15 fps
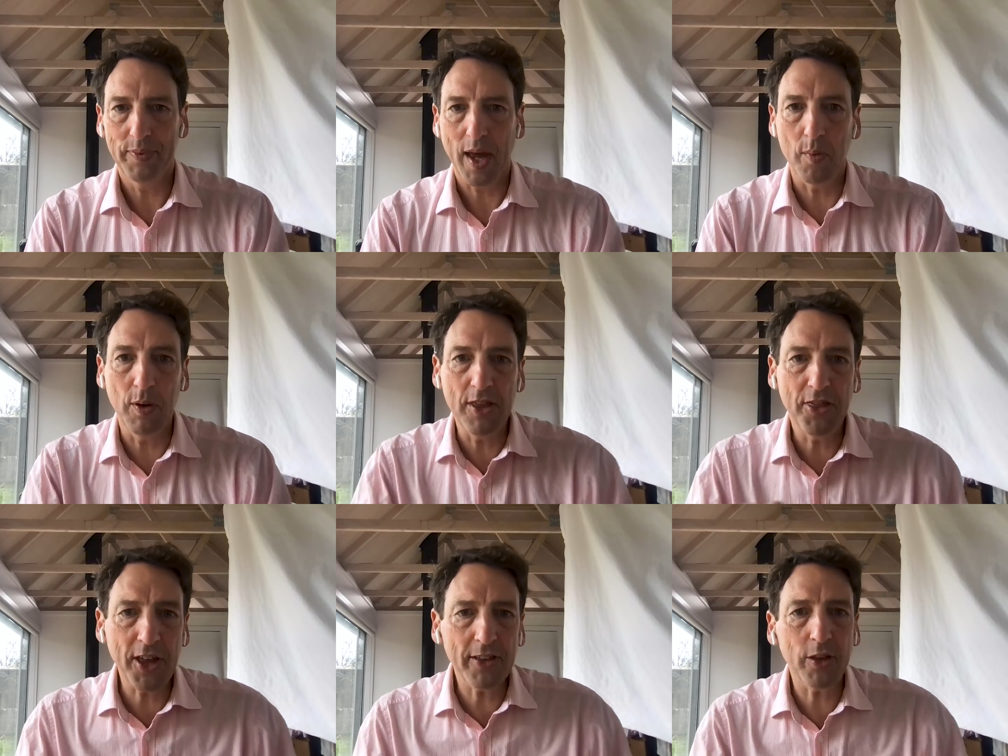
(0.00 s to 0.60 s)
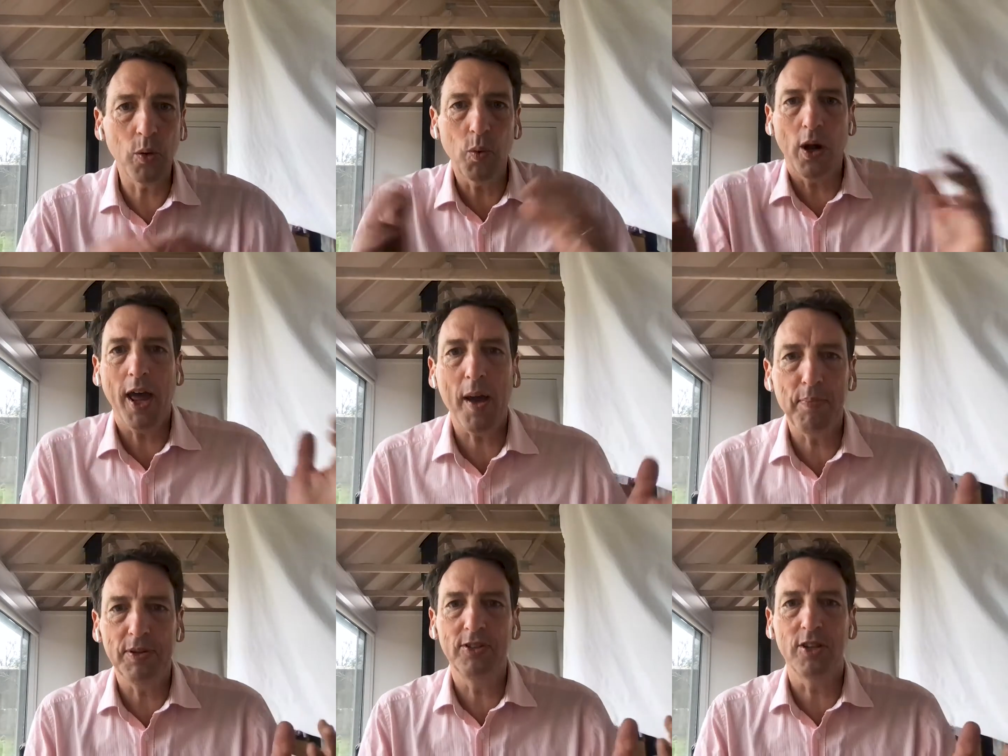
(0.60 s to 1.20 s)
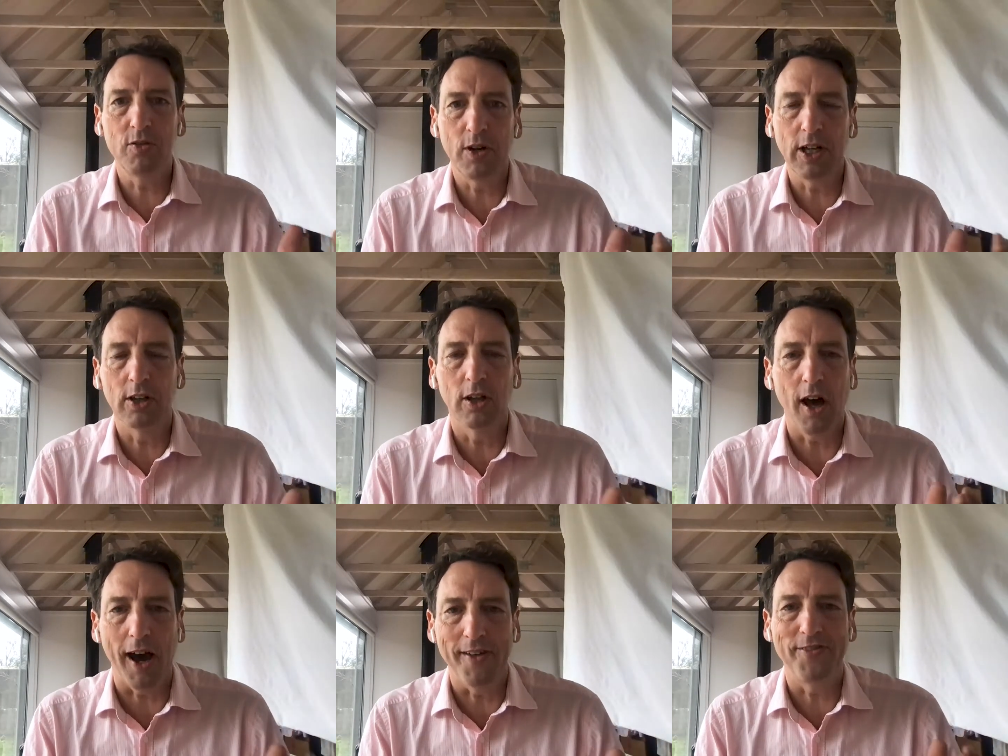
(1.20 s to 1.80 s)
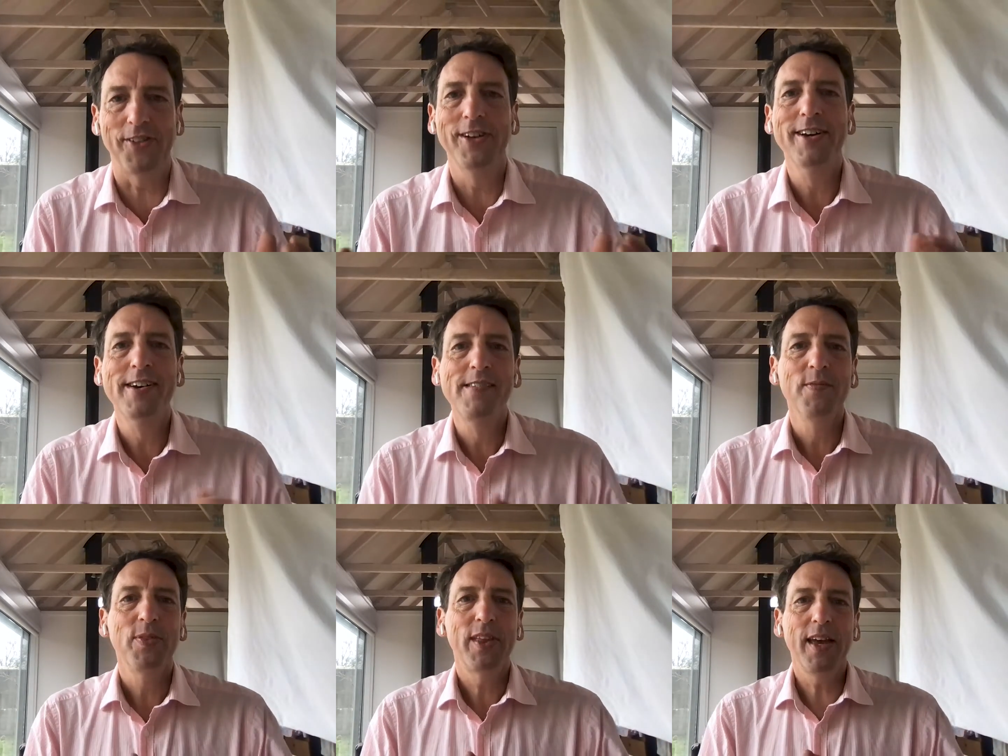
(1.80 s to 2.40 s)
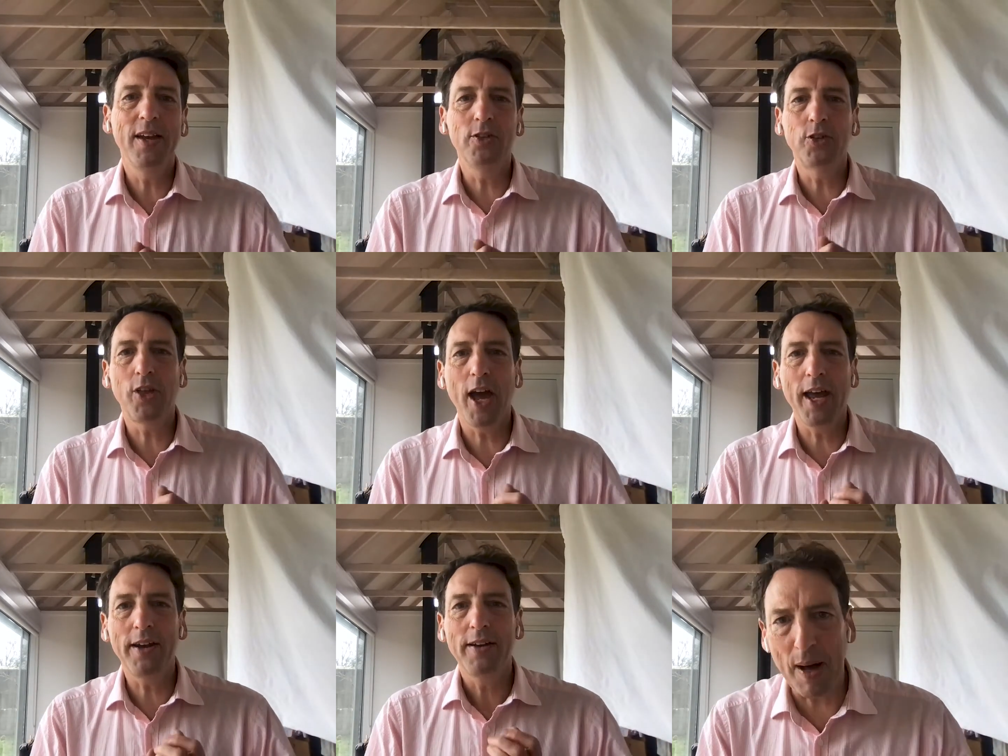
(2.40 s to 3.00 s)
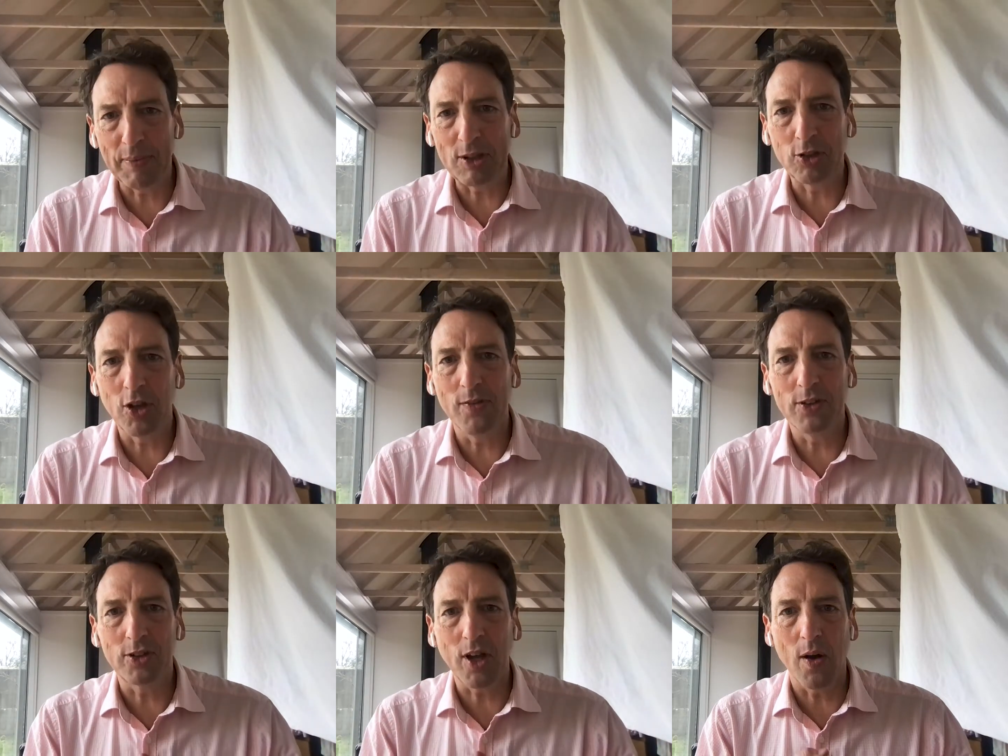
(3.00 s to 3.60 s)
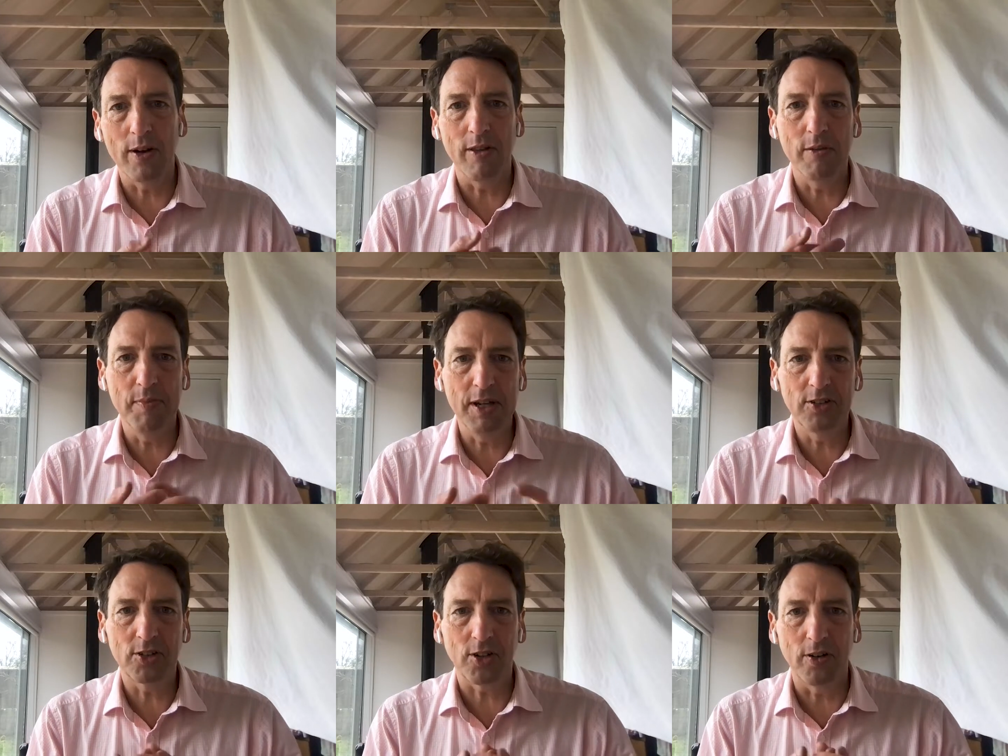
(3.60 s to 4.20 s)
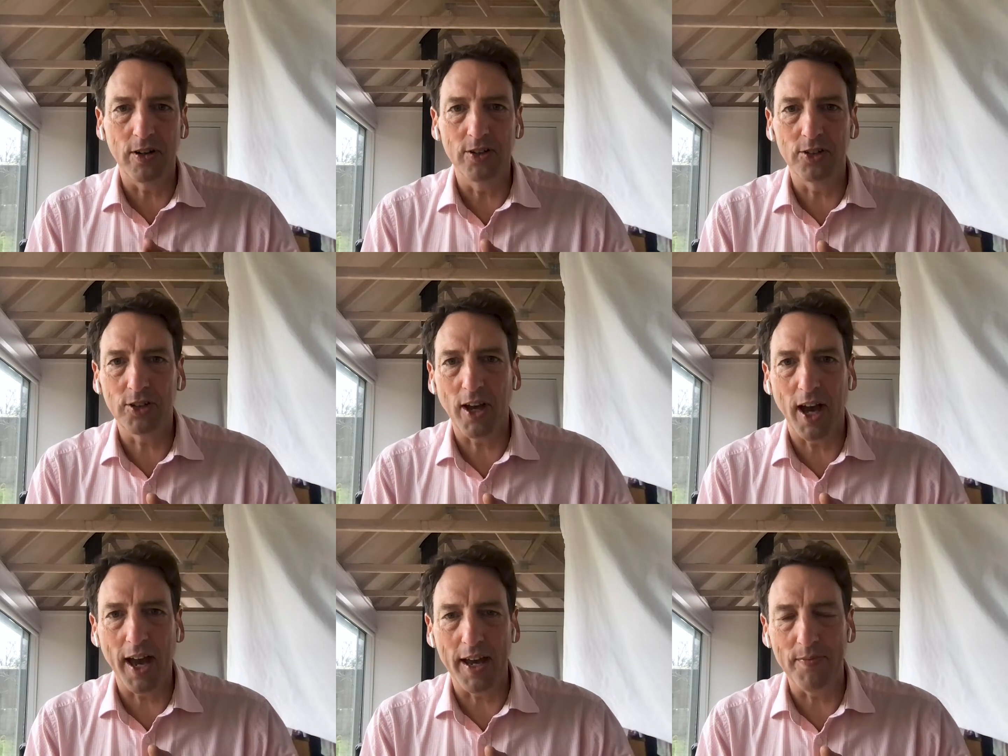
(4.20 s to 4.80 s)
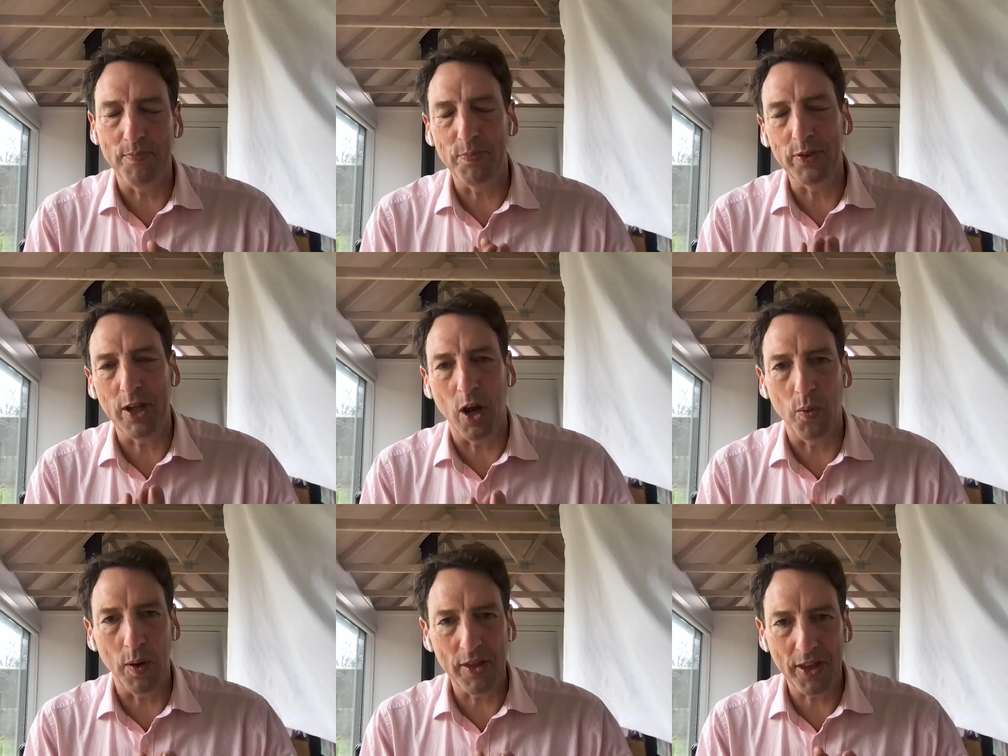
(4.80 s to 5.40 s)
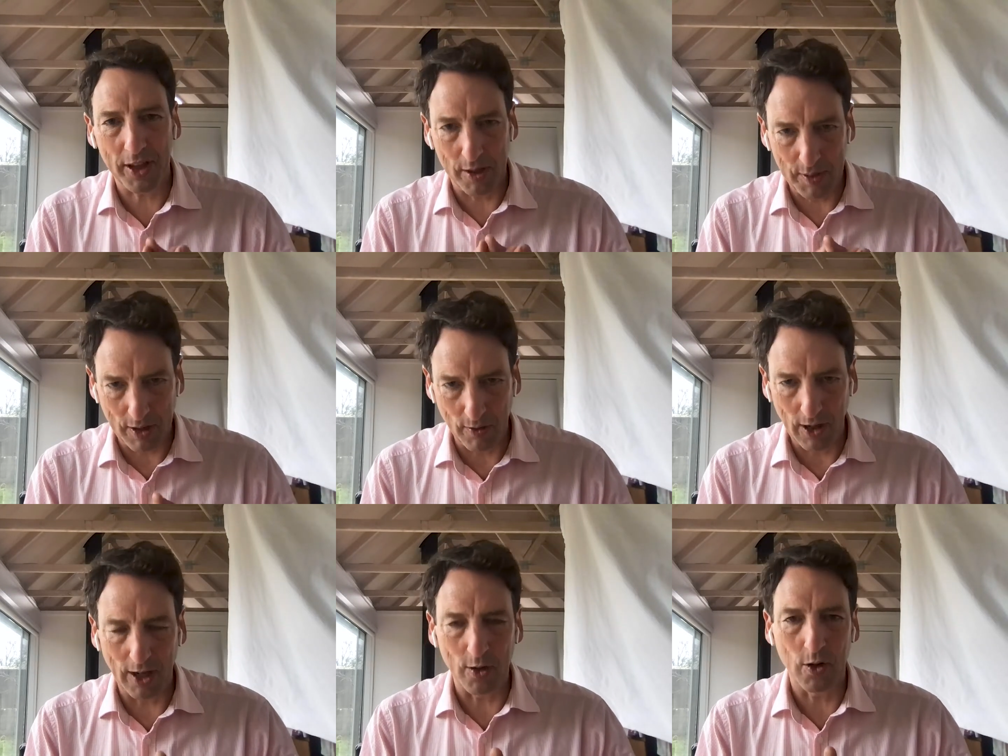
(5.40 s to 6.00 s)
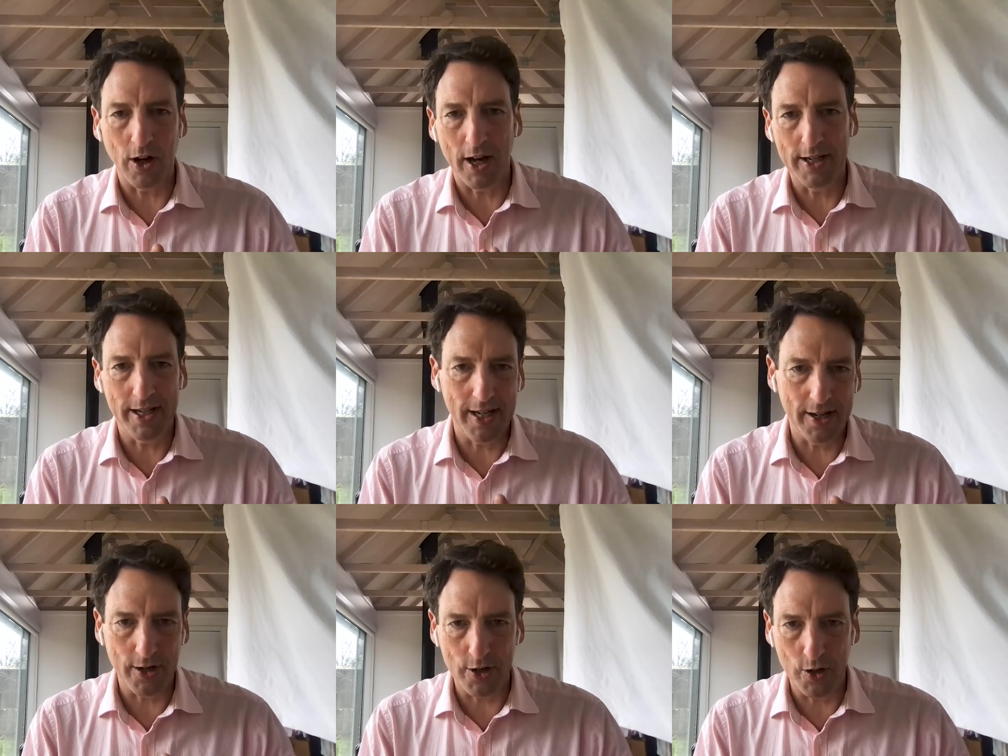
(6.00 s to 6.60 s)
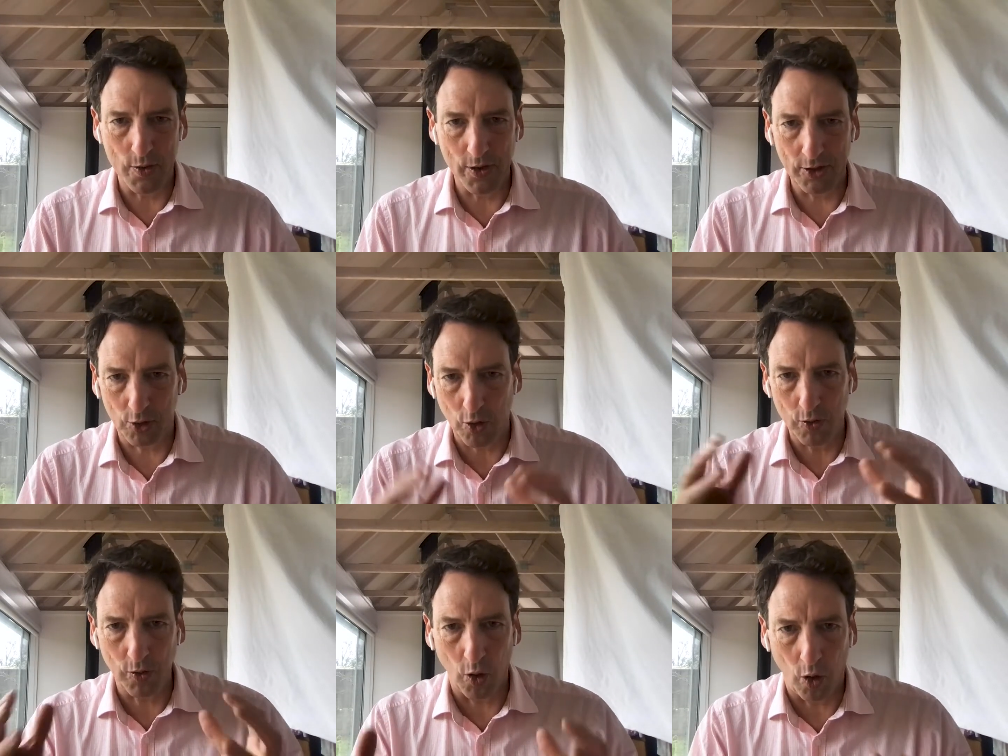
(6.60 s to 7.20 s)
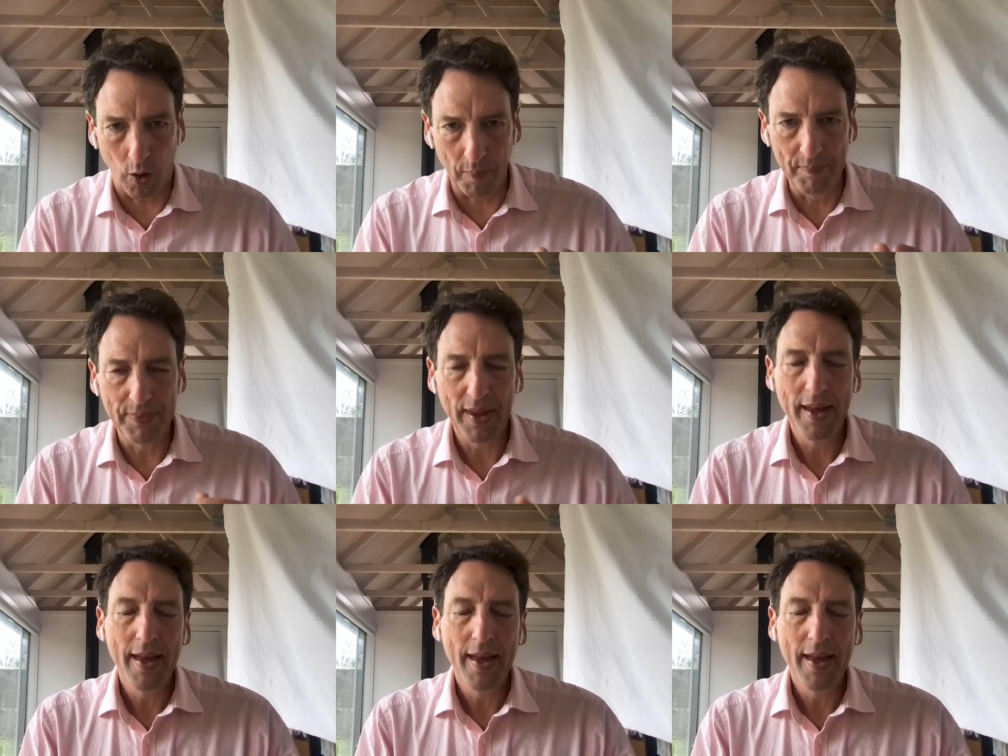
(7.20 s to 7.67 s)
And we think that what happens in real life is that public servants go into the minister and say, we think it'd be a really good idea to do this reform.